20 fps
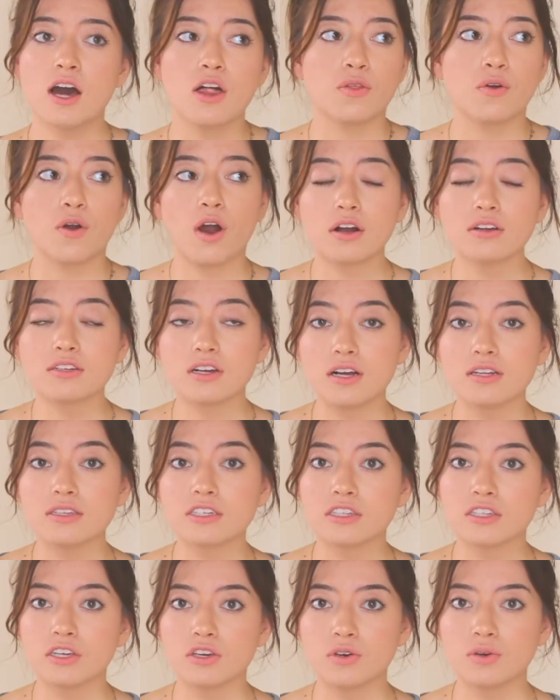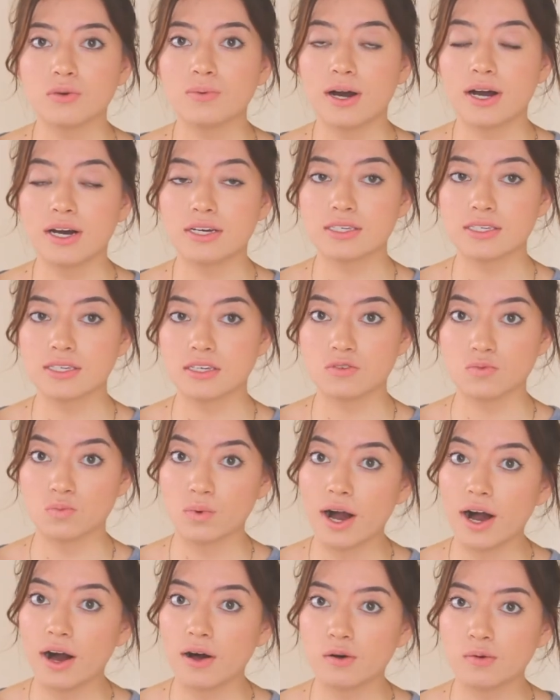There are tons in the US as
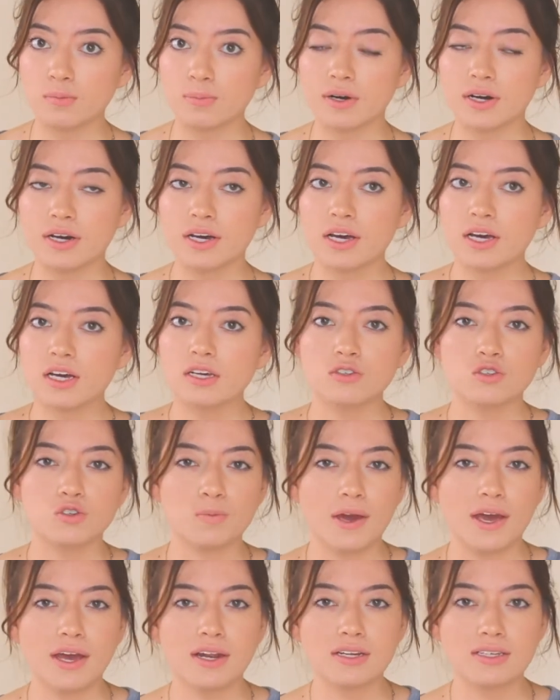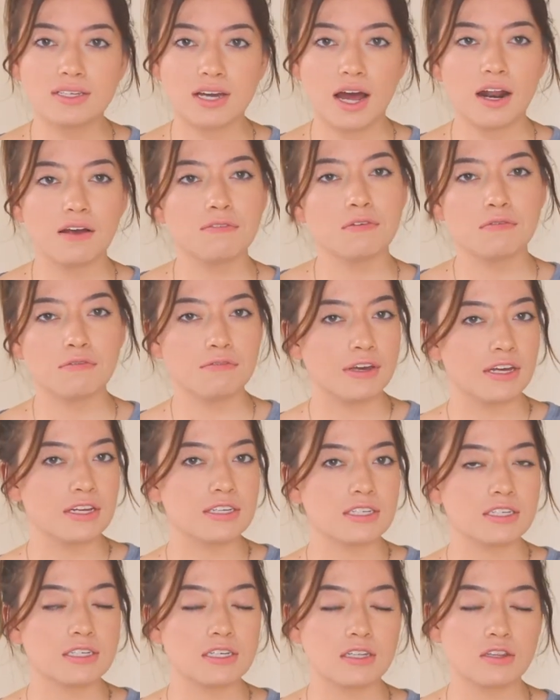well, but Japan is kind of
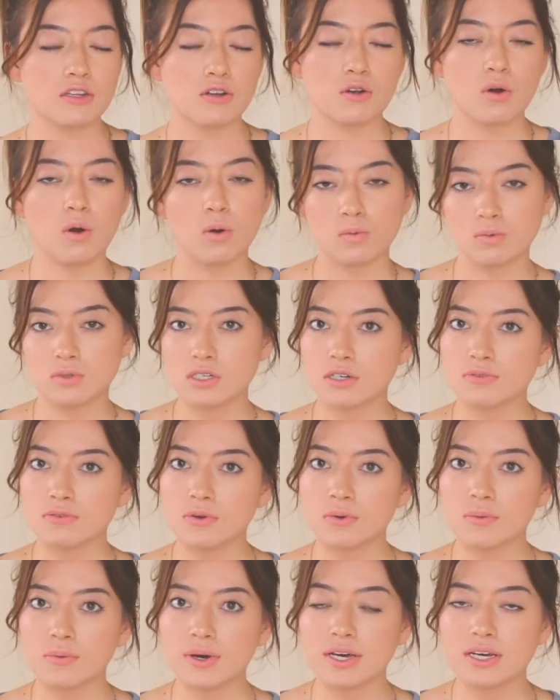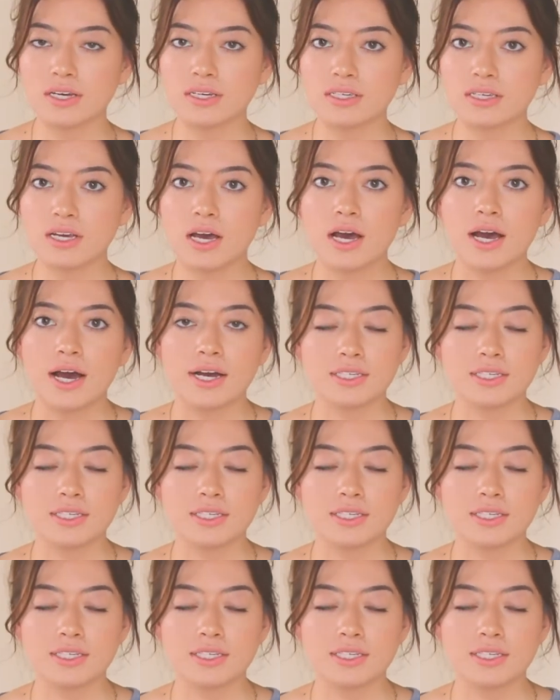advanced in their own different ways.